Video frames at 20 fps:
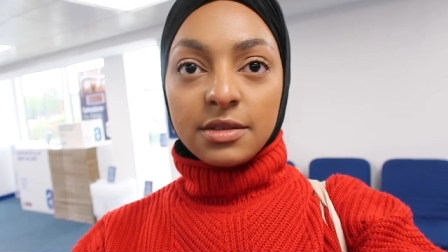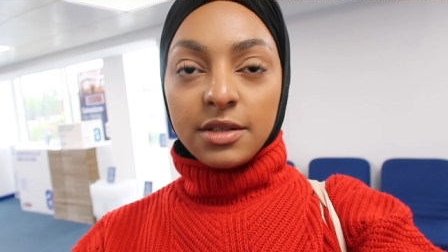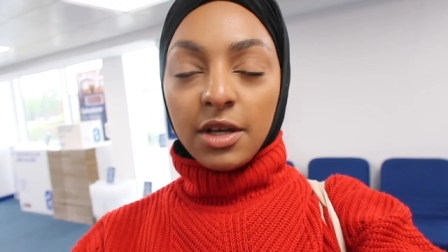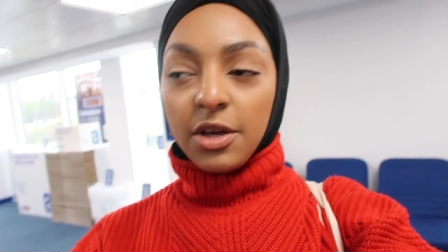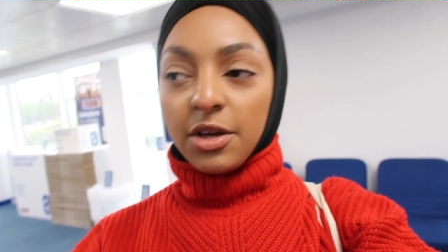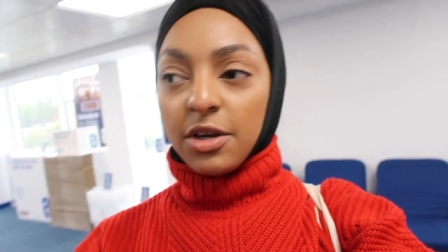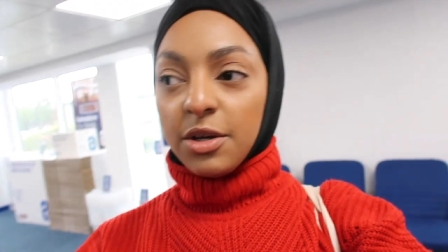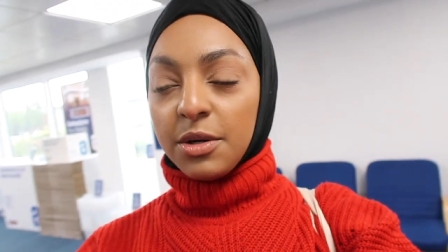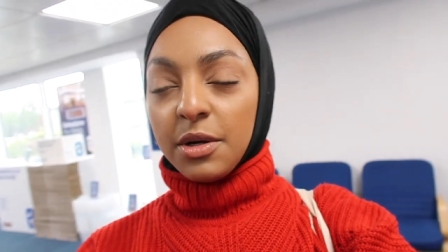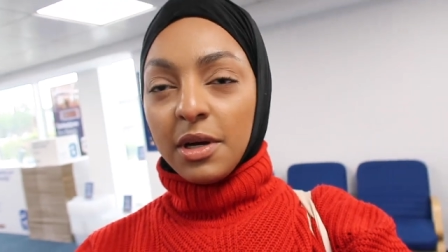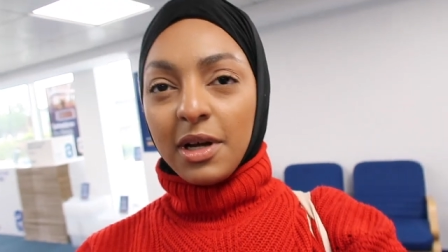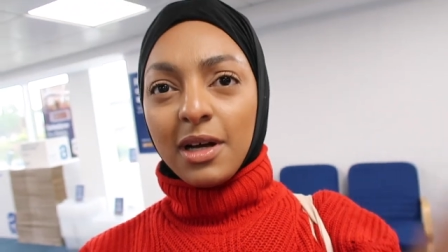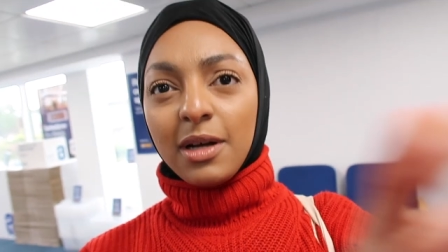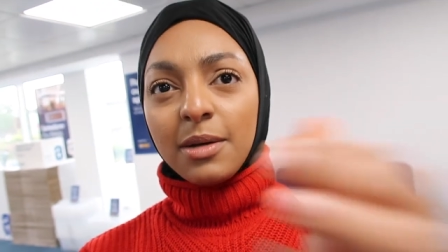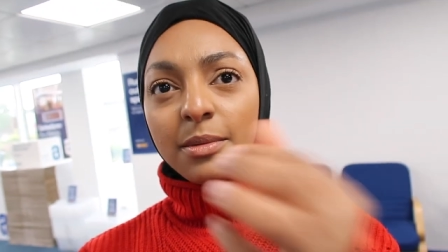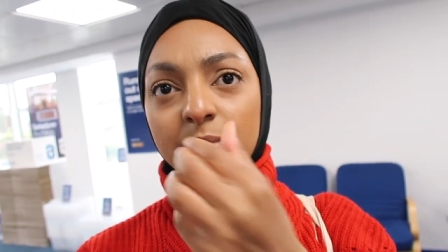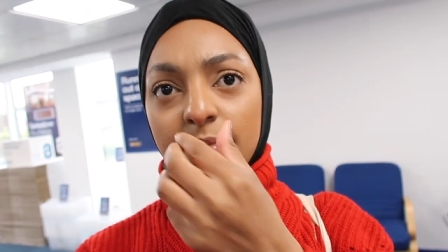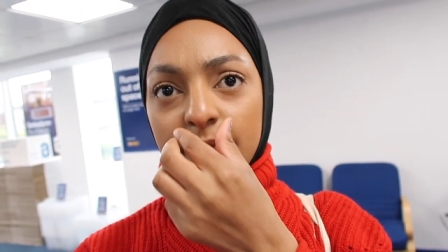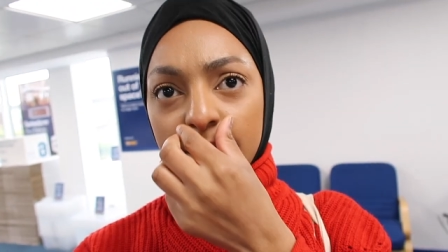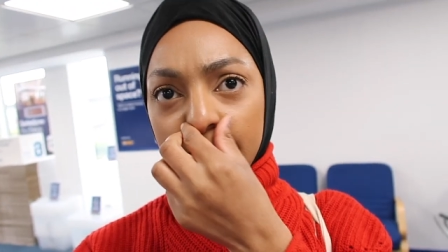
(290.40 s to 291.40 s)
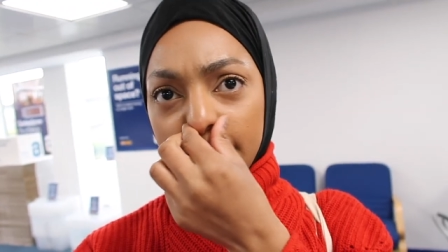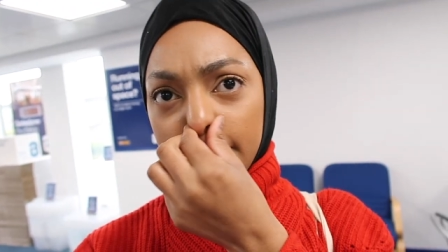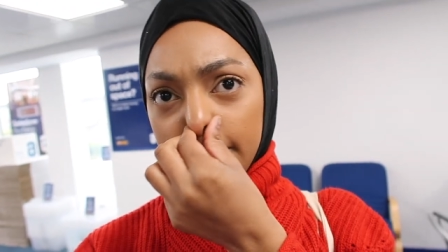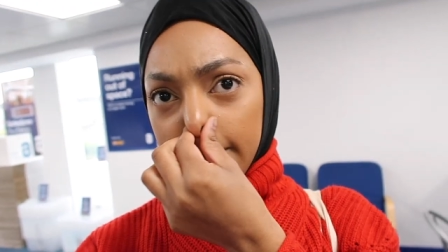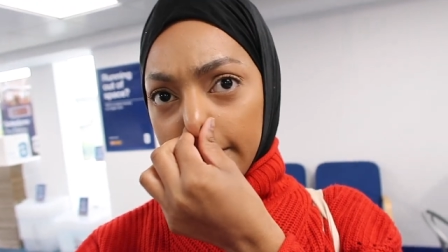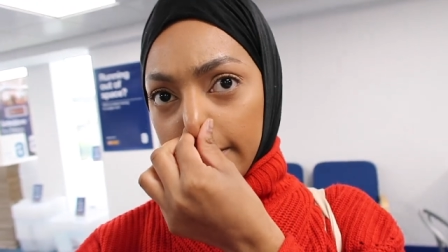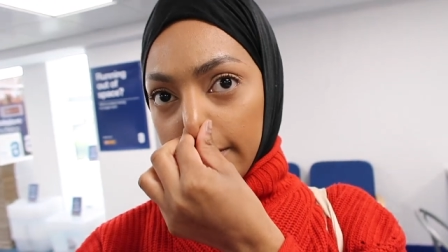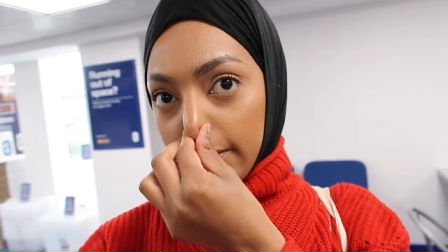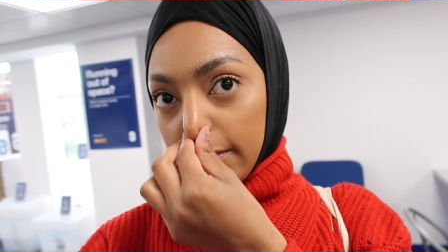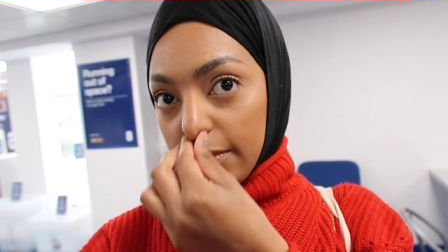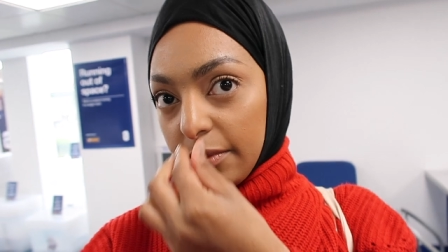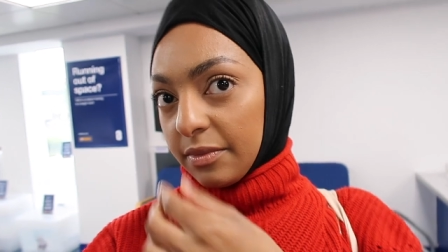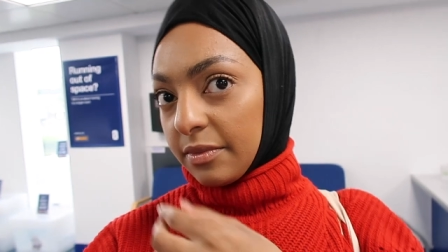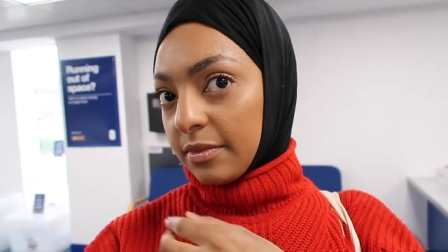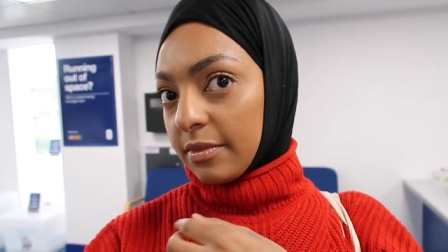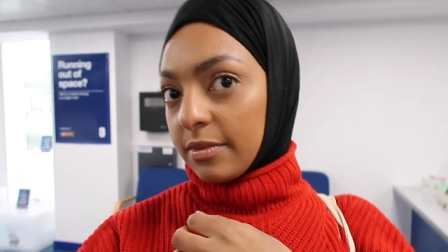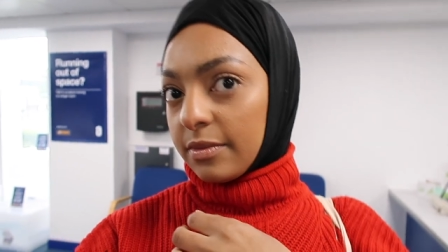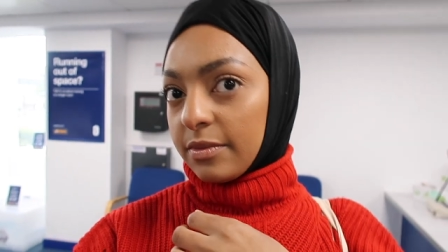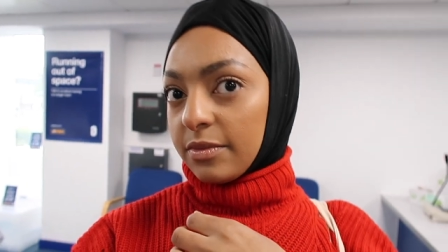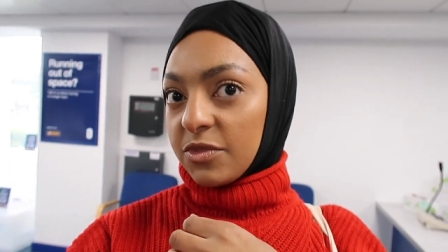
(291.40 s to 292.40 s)
So um
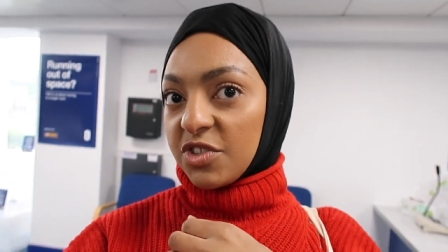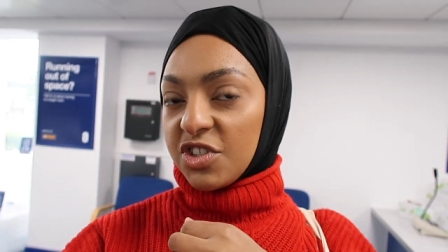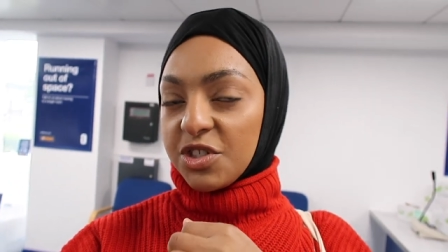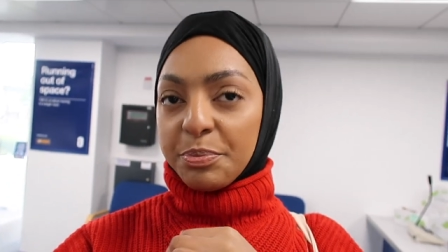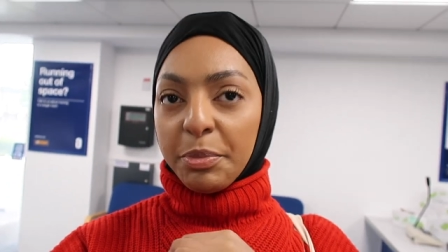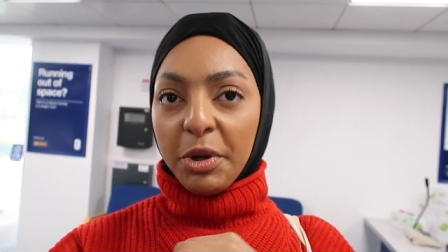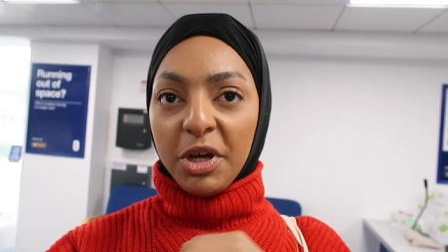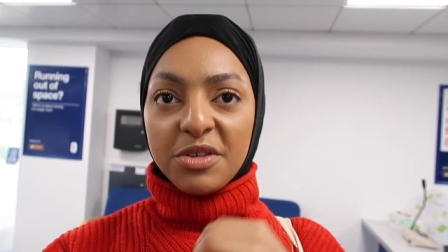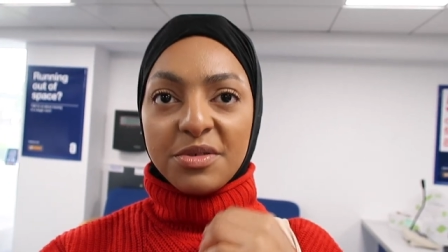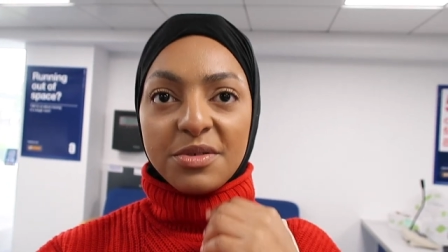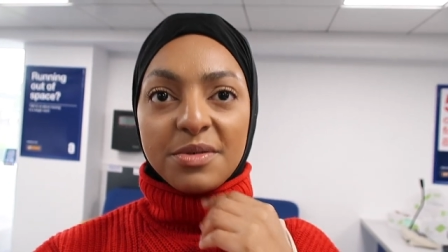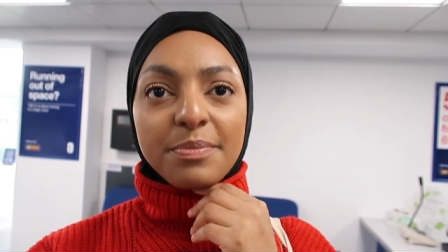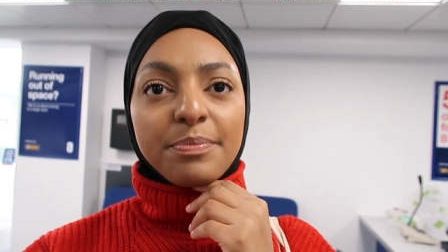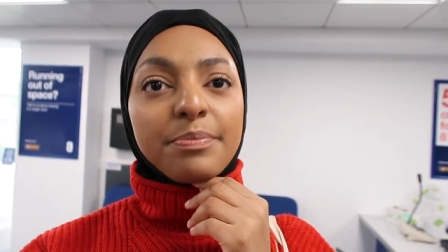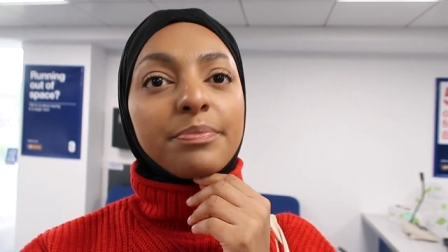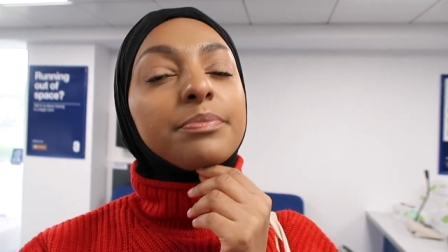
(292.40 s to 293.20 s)
just post